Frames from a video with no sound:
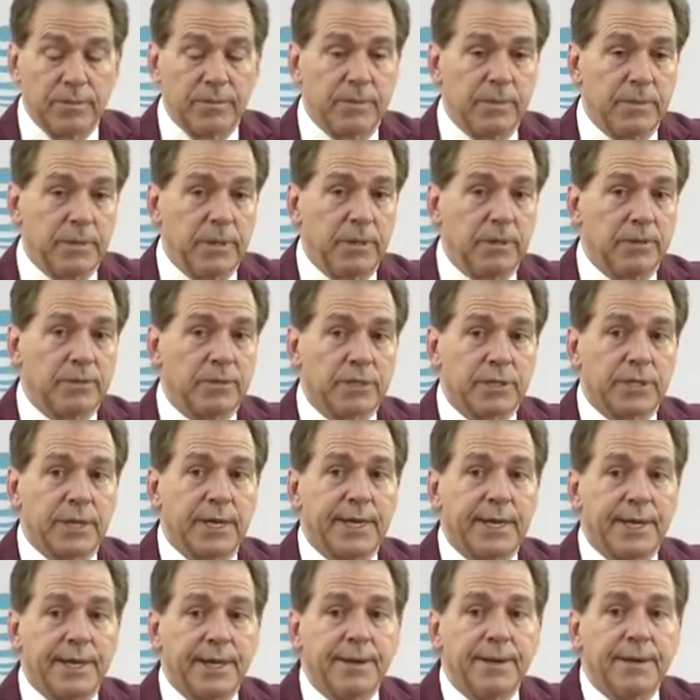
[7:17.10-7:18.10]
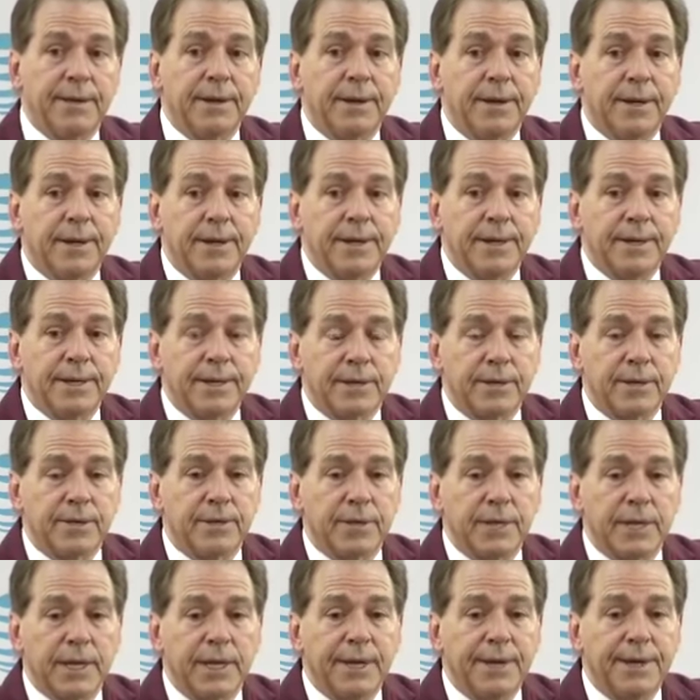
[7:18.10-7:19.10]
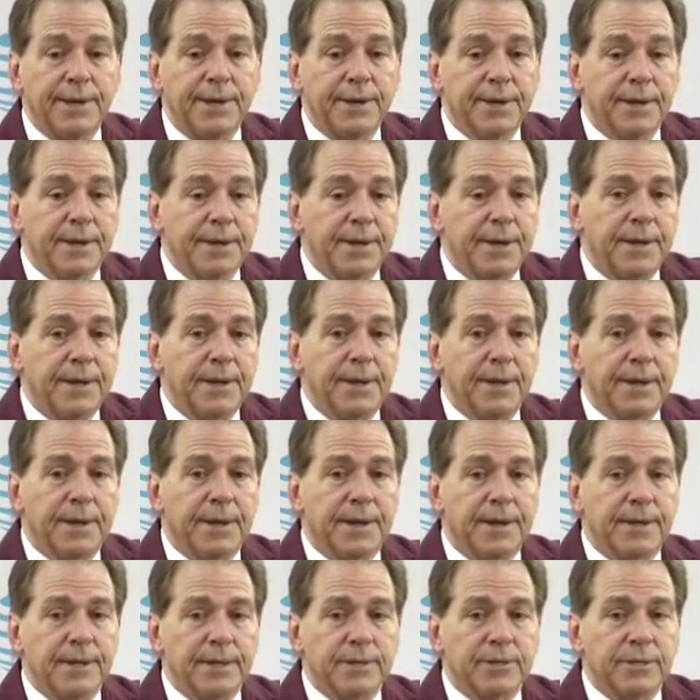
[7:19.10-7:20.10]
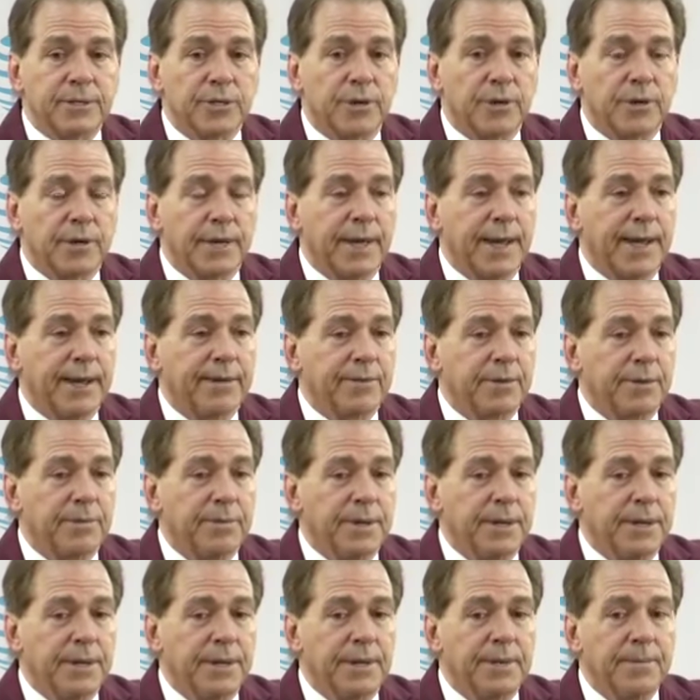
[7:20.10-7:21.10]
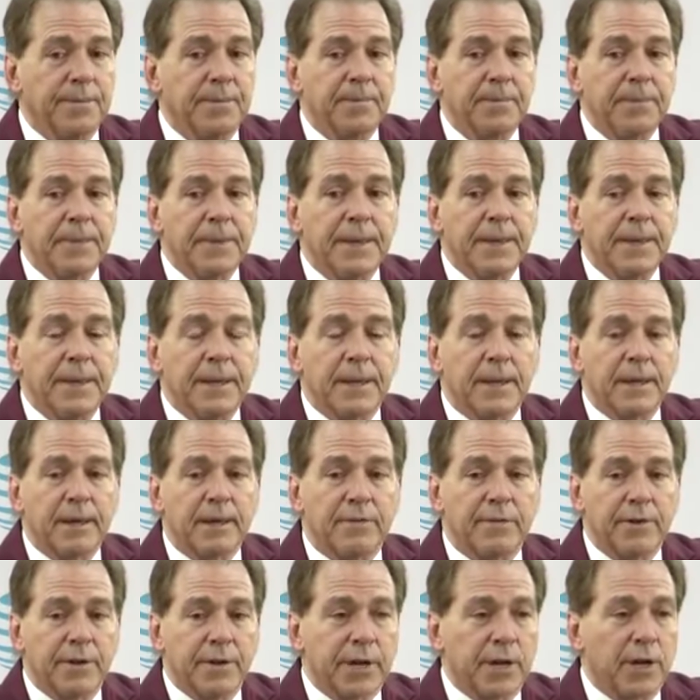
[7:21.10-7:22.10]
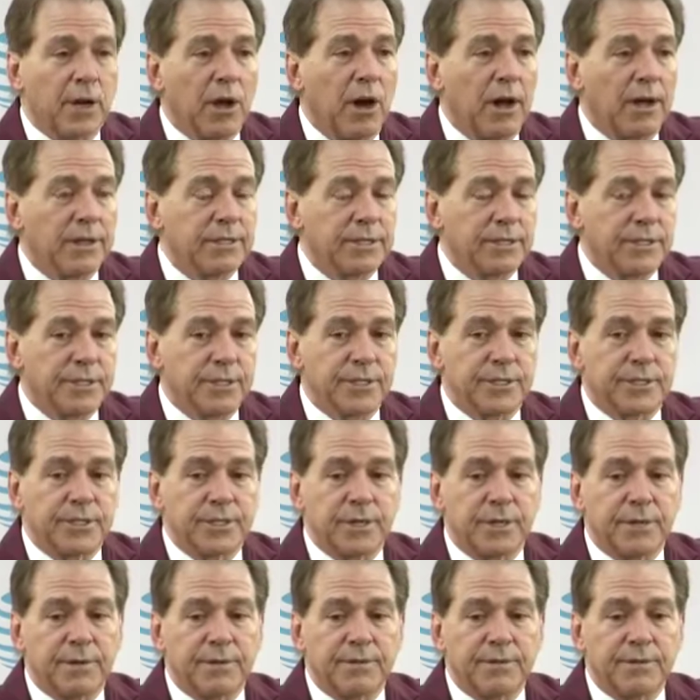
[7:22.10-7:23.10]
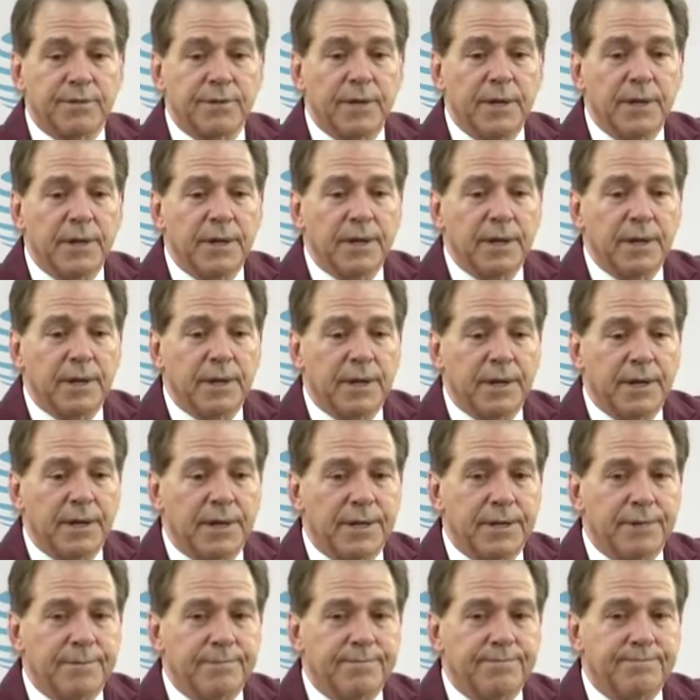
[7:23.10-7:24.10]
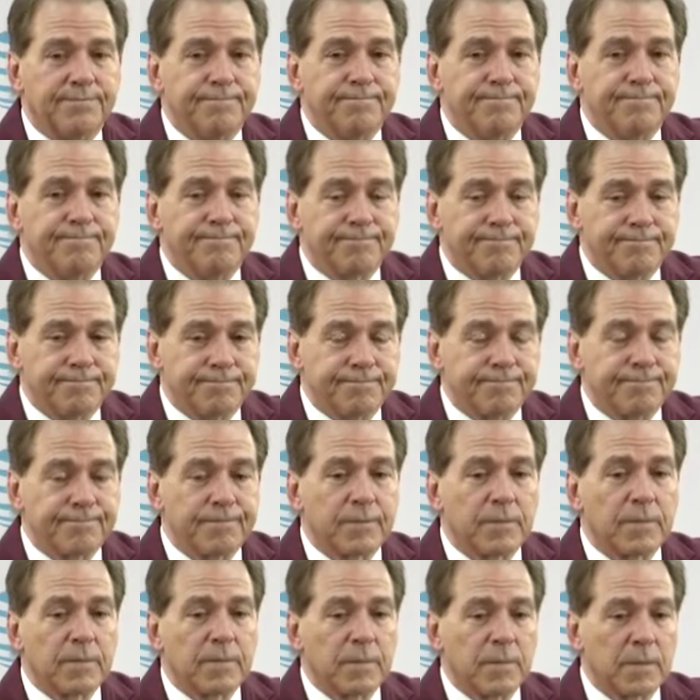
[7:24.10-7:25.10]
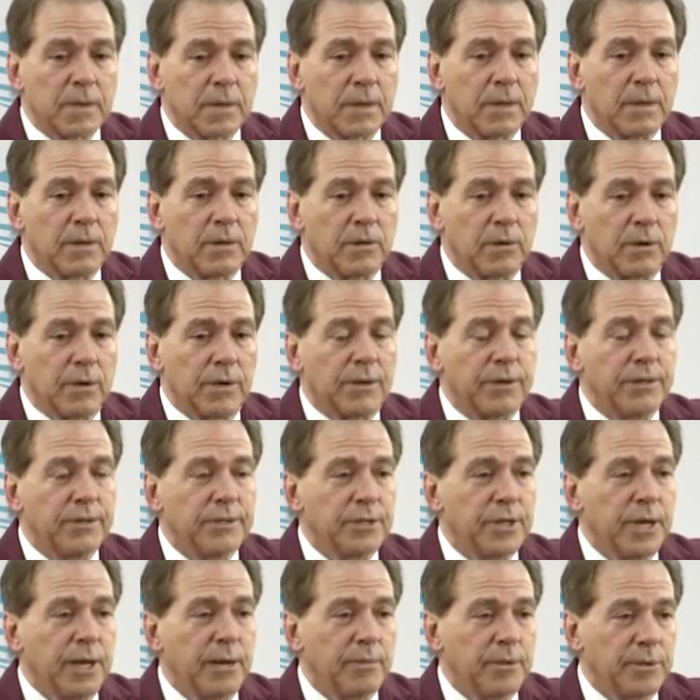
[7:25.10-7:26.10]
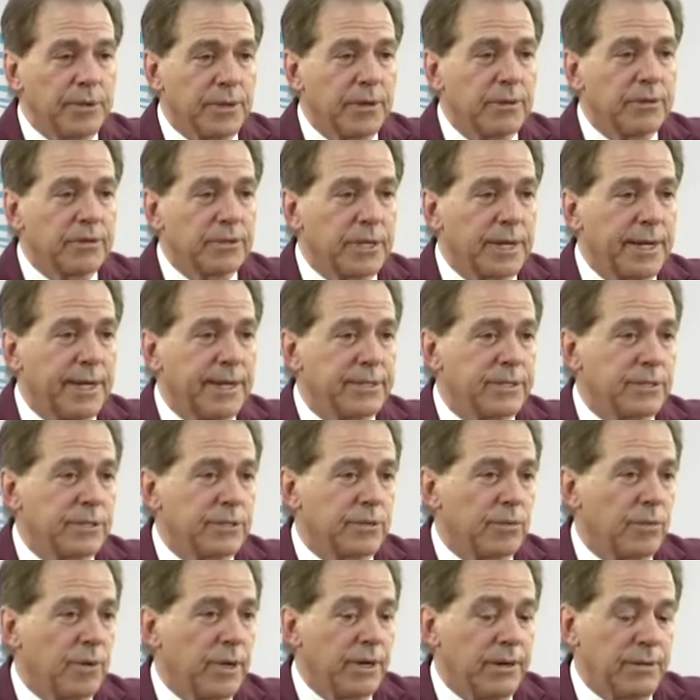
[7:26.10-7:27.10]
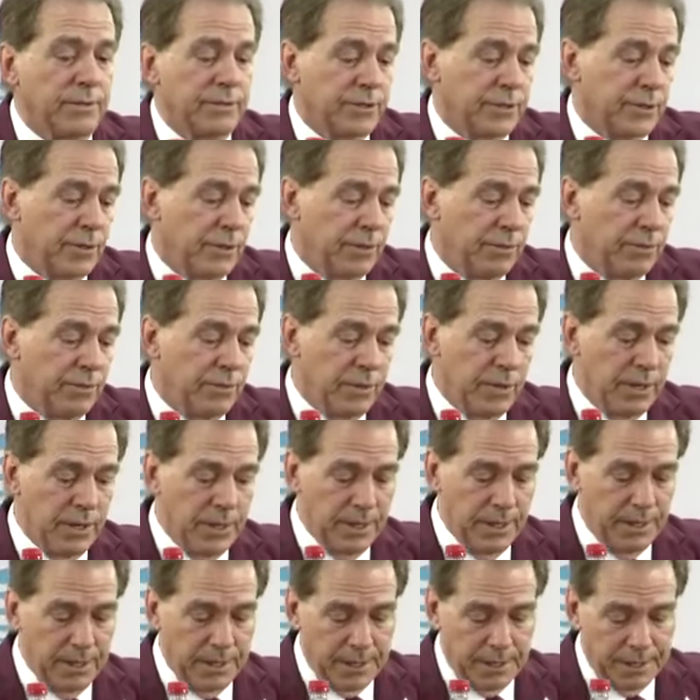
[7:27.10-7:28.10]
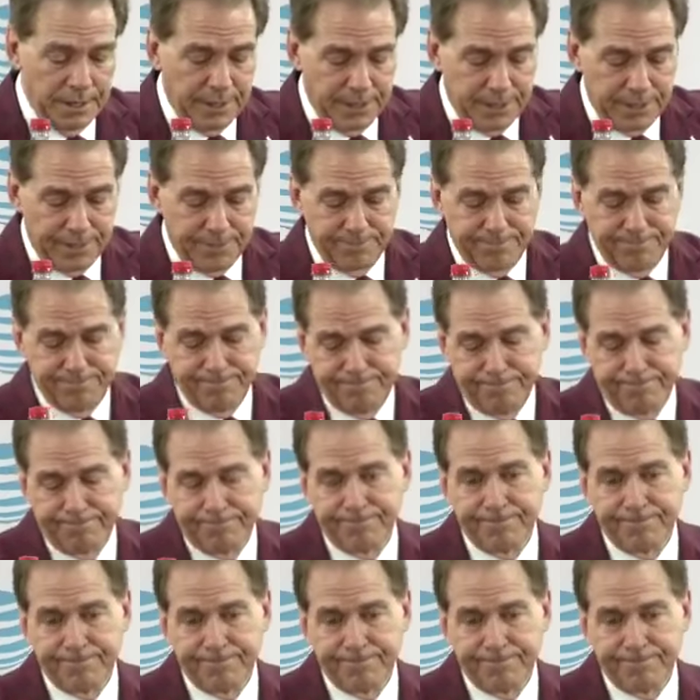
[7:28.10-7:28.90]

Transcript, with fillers: you know, stay uh, until the end. Uh, you certainly have to be uh, very conscious of um, doing a good job with those guys as well. So, um,